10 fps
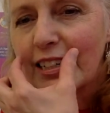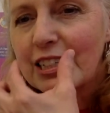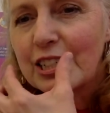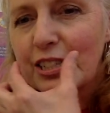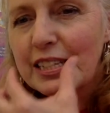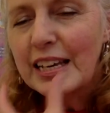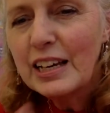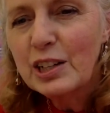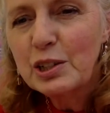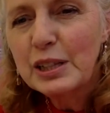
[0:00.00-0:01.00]
Do you see how
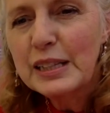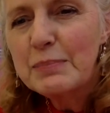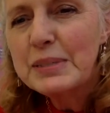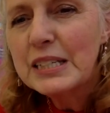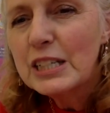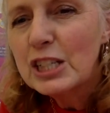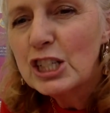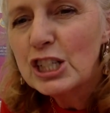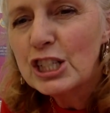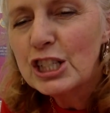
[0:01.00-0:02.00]
your lips
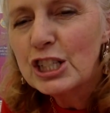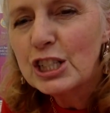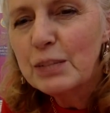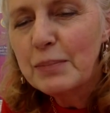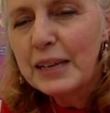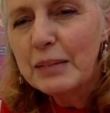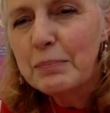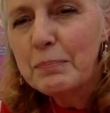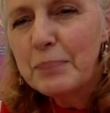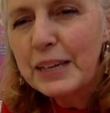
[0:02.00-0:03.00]
make a
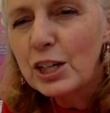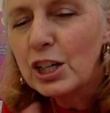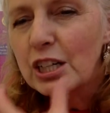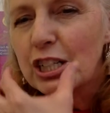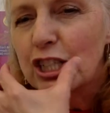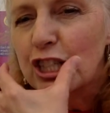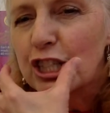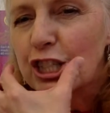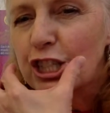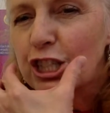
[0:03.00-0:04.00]
bigger
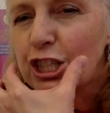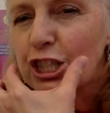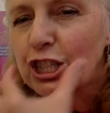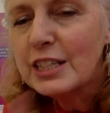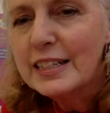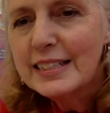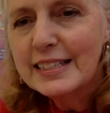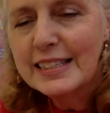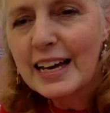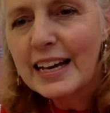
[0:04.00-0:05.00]

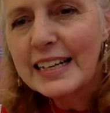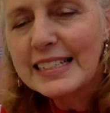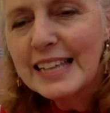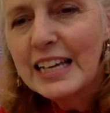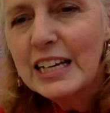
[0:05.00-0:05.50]
size?